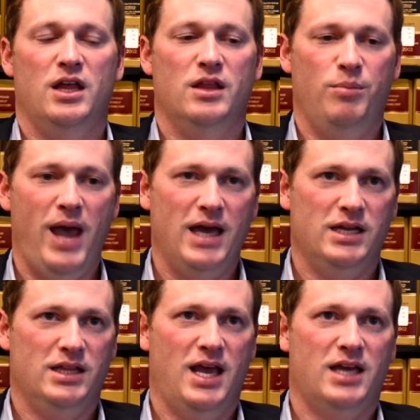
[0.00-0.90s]
The patent
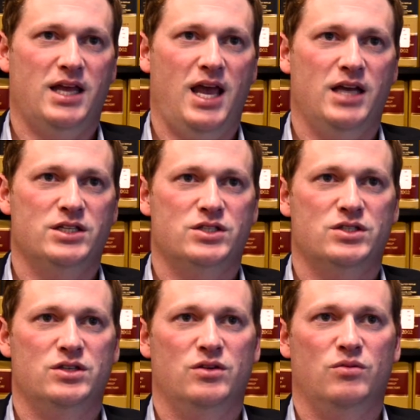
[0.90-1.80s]
in that
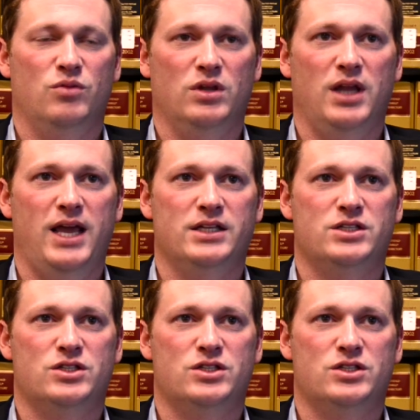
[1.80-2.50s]
case relates